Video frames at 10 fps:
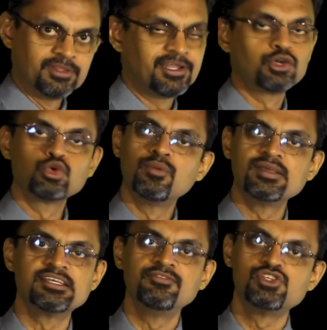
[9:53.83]
There are two
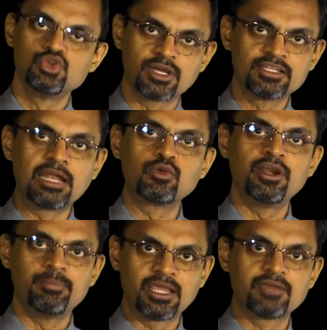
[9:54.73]
ways in which you can
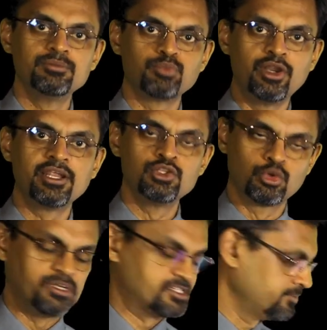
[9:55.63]
calculate break-even point in
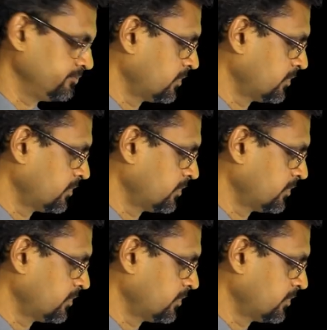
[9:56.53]
rupees.